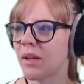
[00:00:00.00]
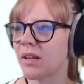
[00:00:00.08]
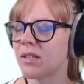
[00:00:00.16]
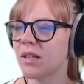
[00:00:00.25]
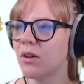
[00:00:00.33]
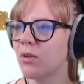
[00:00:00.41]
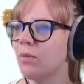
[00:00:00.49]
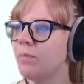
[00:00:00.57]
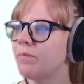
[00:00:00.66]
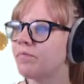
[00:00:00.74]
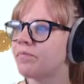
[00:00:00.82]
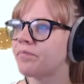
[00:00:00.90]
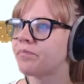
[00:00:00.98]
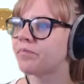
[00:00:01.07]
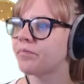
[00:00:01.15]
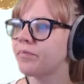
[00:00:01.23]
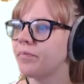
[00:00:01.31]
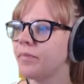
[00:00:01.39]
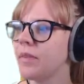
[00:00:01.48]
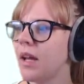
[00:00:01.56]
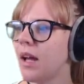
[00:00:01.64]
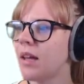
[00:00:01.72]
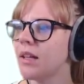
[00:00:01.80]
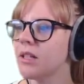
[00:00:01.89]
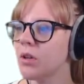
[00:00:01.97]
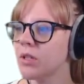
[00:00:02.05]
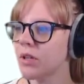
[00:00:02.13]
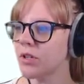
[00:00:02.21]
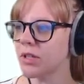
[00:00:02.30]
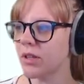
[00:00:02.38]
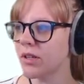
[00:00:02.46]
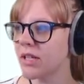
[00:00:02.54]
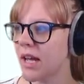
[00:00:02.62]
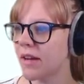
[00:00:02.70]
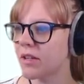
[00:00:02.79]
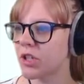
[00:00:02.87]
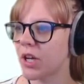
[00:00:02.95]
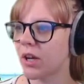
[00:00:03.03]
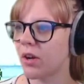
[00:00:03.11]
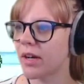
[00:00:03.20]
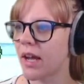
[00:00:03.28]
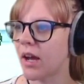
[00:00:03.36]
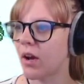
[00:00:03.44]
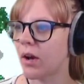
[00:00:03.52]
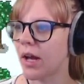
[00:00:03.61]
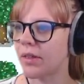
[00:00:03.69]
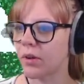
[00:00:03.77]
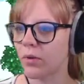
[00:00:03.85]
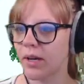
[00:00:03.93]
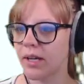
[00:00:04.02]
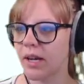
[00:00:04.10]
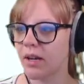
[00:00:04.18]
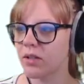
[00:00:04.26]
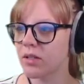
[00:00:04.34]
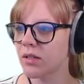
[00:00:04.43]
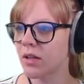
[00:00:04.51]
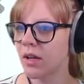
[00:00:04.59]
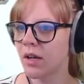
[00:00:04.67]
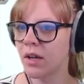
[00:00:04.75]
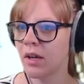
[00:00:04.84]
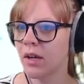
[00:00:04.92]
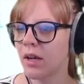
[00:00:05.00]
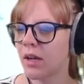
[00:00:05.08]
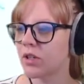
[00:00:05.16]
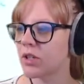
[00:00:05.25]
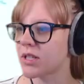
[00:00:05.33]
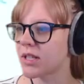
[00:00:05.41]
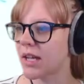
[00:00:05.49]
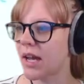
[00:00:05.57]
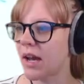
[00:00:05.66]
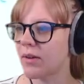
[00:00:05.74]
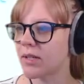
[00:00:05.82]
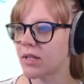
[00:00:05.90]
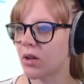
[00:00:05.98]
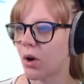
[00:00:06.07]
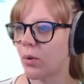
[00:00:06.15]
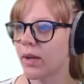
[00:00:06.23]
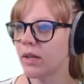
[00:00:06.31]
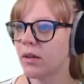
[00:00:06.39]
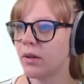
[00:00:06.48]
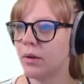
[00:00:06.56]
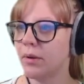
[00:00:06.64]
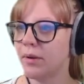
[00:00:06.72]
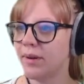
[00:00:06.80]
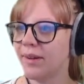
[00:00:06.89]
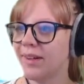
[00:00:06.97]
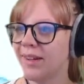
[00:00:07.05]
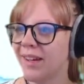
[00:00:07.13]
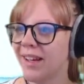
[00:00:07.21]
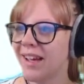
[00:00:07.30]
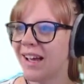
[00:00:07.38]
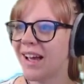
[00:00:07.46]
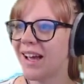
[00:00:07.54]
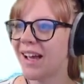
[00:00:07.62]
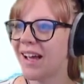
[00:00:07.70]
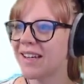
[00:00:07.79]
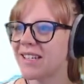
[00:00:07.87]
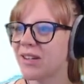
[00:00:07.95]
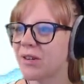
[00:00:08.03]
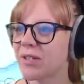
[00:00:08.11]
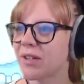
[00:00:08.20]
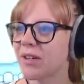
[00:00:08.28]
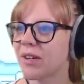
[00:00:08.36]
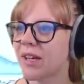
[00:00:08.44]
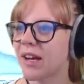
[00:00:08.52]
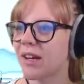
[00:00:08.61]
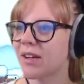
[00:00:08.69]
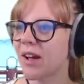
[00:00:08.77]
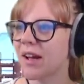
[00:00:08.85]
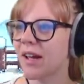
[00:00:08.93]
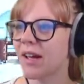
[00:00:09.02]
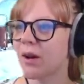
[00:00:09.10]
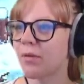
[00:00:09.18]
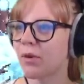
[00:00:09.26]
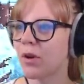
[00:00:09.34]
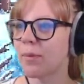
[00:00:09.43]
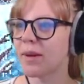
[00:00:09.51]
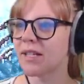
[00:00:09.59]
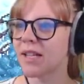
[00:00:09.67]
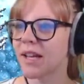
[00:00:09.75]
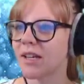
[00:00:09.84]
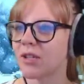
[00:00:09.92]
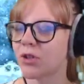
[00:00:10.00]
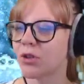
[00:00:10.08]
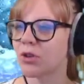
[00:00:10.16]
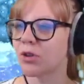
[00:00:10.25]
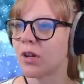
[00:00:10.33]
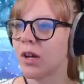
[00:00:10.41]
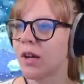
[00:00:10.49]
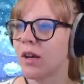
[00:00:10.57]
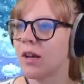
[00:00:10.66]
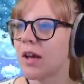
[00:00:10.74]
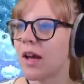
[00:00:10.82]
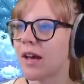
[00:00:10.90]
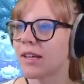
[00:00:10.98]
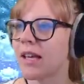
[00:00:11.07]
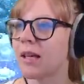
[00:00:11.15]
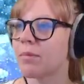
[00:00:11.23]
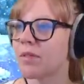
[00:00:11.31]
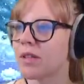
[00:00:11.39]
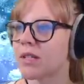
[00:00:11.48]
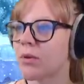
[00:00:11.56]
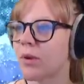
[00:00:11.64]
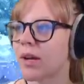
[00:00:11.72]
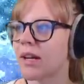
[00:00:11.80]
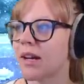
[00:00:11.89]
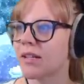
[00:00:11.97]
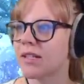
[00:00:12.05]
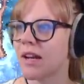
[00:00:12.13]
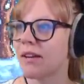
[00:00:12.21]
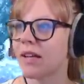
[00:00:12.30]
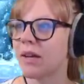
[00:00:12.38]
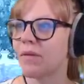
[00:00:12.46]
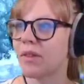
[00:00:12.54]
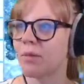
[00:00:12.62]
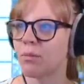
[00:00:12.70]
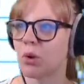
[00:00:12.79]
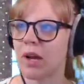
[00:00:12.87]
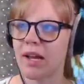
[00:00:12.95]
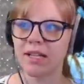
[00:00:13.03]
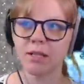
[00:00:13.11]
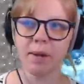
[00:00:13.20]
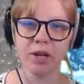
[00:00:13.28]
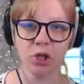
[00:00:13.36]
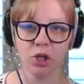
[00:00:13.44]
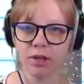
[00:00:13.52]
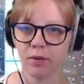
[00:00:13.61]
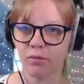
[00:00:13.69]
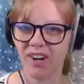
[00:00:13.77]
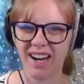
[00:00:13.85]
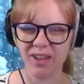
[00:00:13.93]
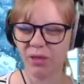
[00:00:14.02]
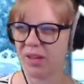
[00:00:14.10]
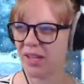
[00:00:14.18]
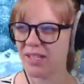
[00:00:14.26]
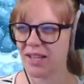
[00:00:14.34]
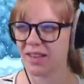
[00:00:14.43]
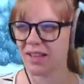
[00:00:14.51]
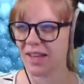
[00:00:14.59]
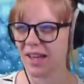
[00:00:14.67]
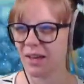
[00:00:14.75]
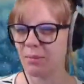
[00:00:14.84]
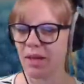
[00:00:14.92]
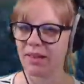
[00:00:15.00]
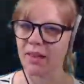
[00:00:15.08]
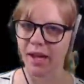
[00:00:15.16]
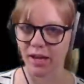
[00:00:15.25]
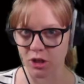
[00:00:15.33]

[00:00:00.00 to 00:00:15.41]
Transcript: a big deal. Uh, let's also just go down and check on our other greenhouse. Just see how it's going. uh, I did also get a, a helpful comment saying to uh, keep this greenhouse down here for the more like special and rare things in the game, like the